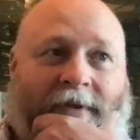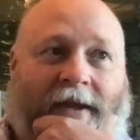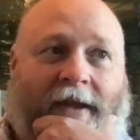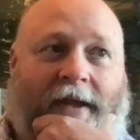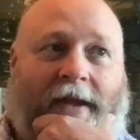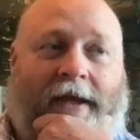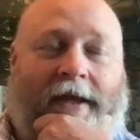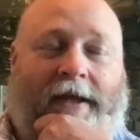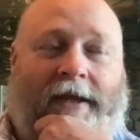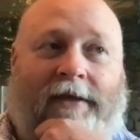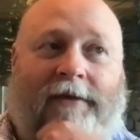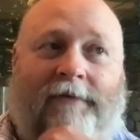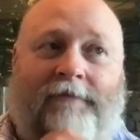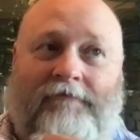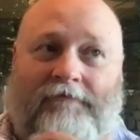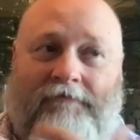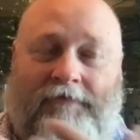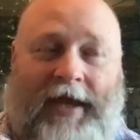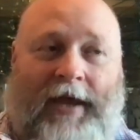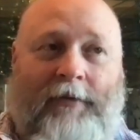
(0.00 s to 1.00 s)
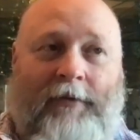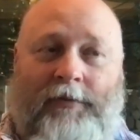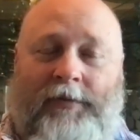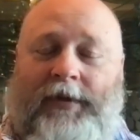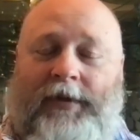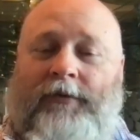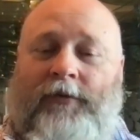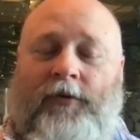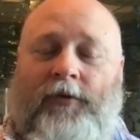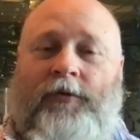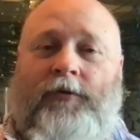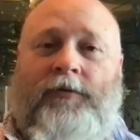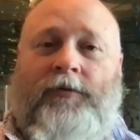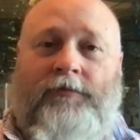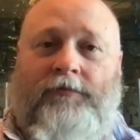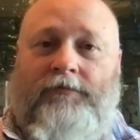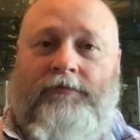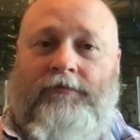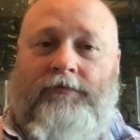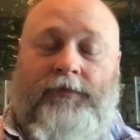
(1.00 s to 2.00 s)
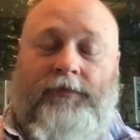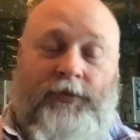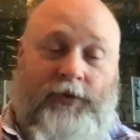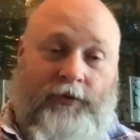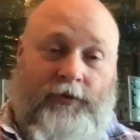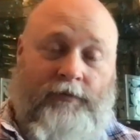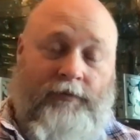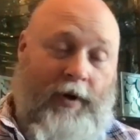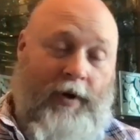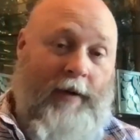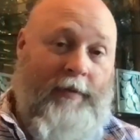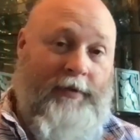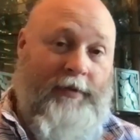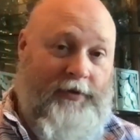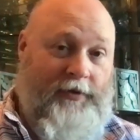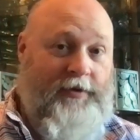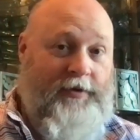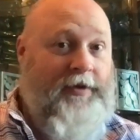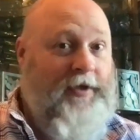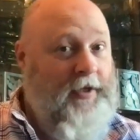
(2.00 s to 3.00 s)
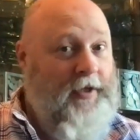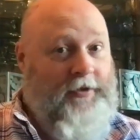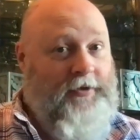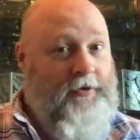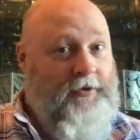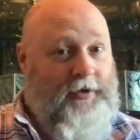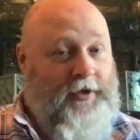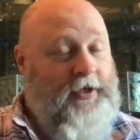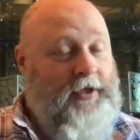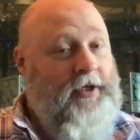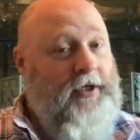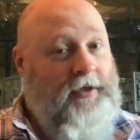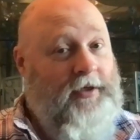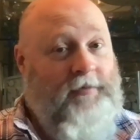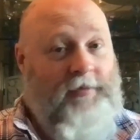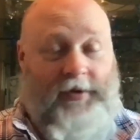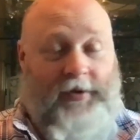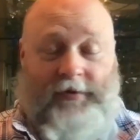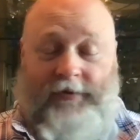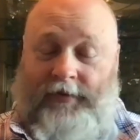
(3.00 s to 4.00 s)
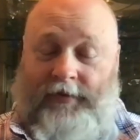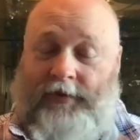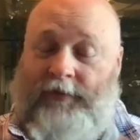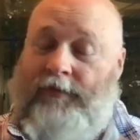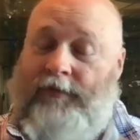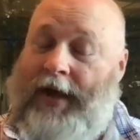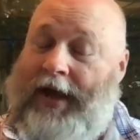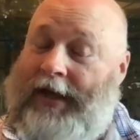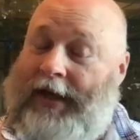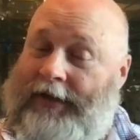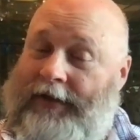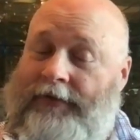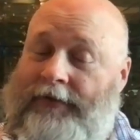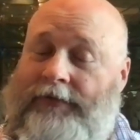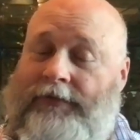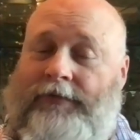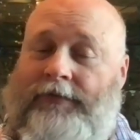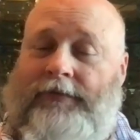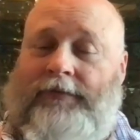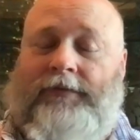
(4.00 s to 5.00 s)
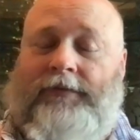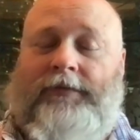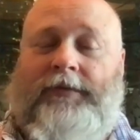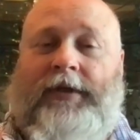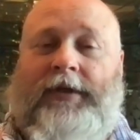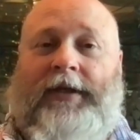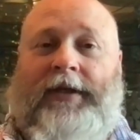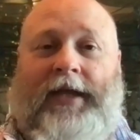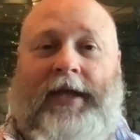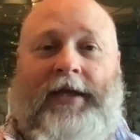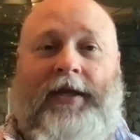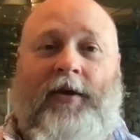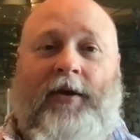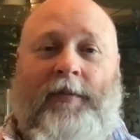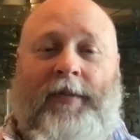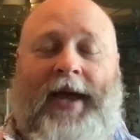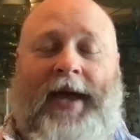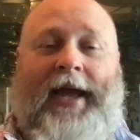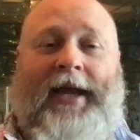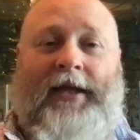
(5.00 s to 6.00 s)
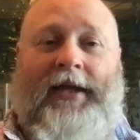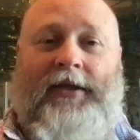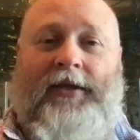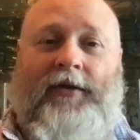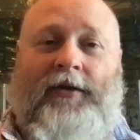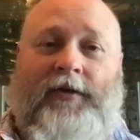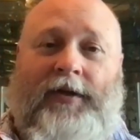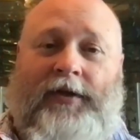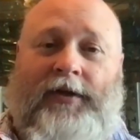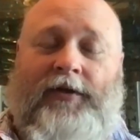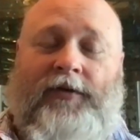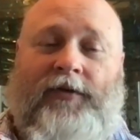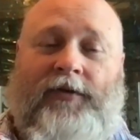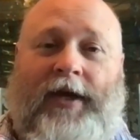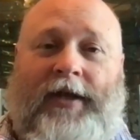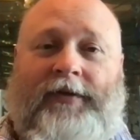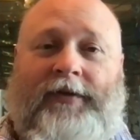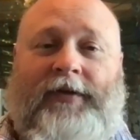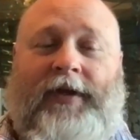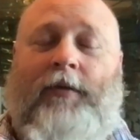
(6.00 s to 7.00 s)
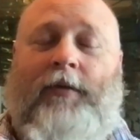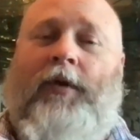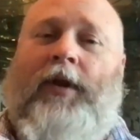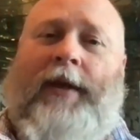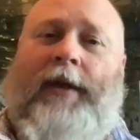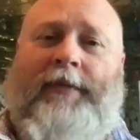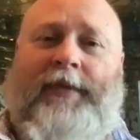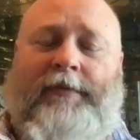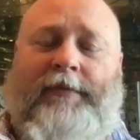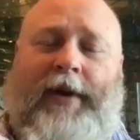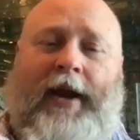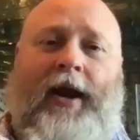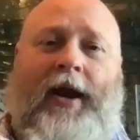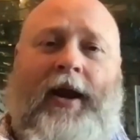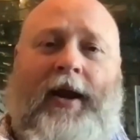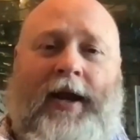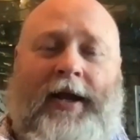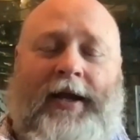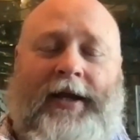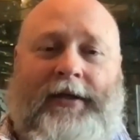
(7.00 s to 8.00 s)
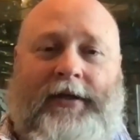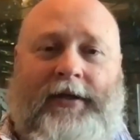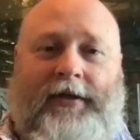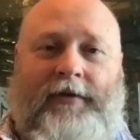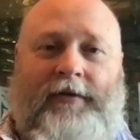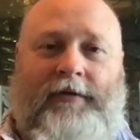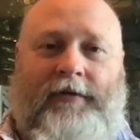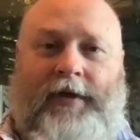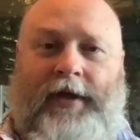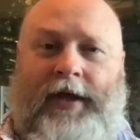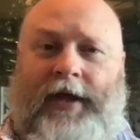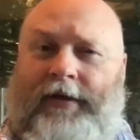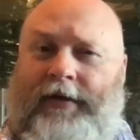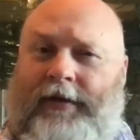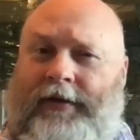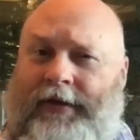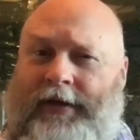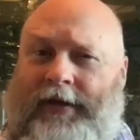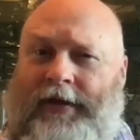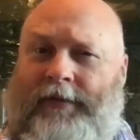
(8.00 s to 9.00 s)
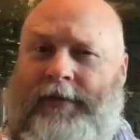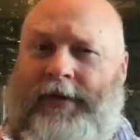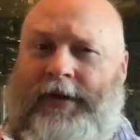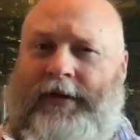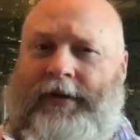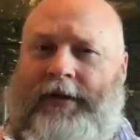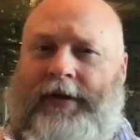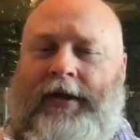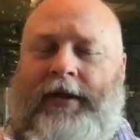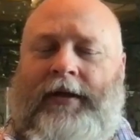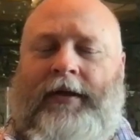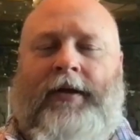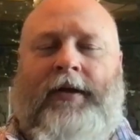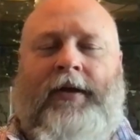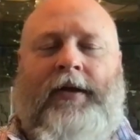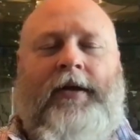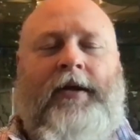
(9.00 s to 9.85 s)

and that would be rude, you probably shouldn't yell at your kid, but you might, and they yell back at you, and then you try to say, well, I'm the parent, I get to do that. Think about that.